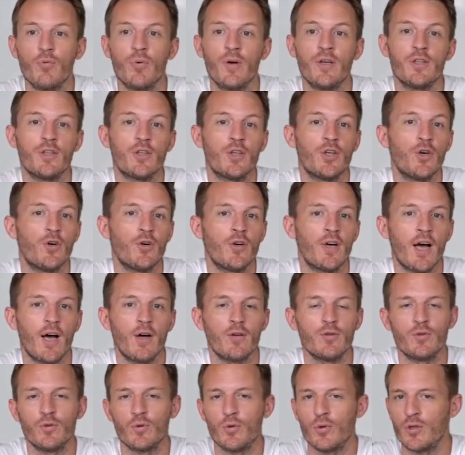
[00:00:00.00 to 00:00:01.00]
when you're going
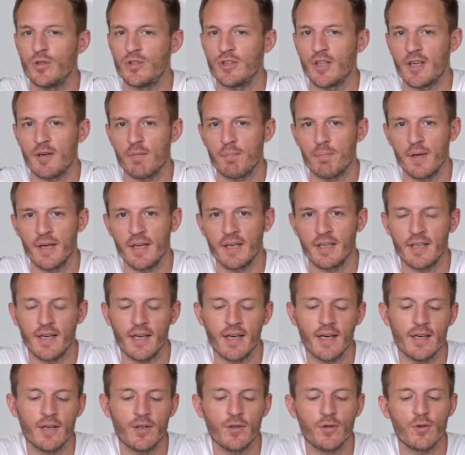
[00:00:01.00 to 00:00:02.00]
outdoors on a
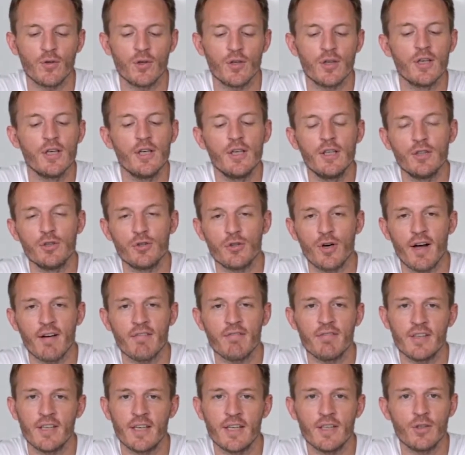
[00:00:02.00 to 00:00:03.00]
picnic or
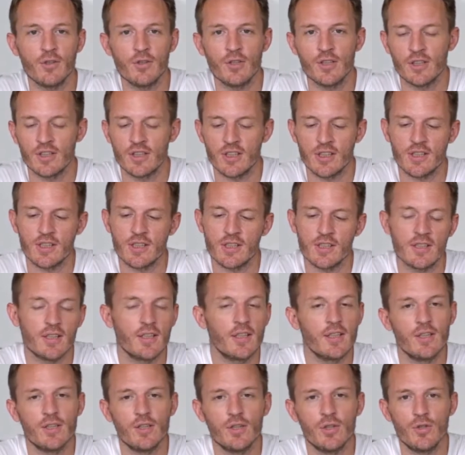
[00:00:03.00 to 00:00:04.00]
traveling. You can just
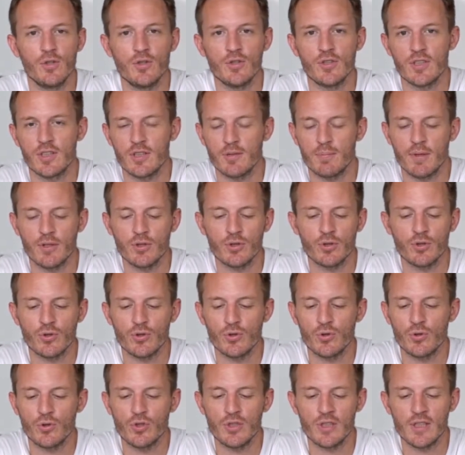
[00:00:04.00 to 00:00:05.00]
use a special
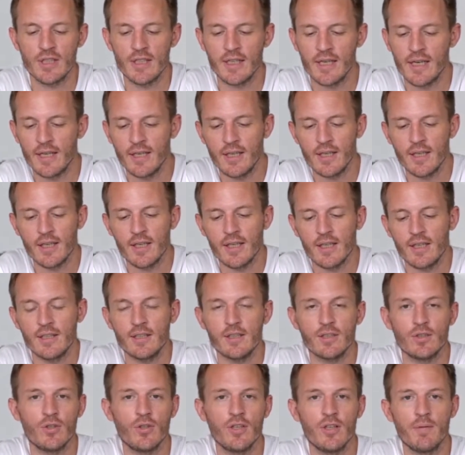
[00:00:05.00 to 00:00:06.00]
SKUZEE lid.
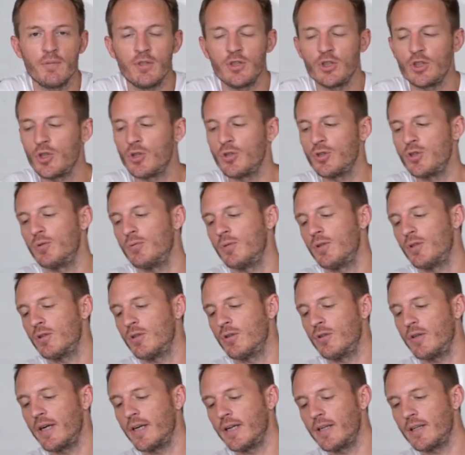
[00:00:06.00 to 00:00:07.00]
So let me show you real
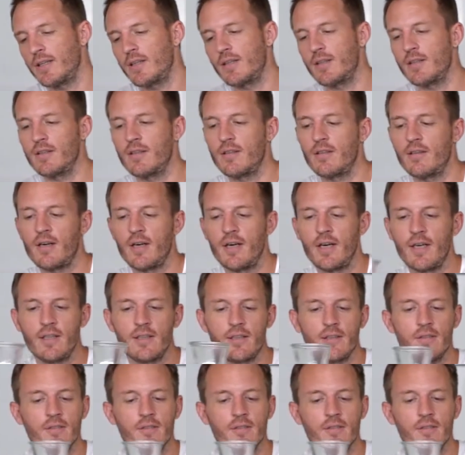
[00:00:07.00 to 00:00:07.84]
quick. All right.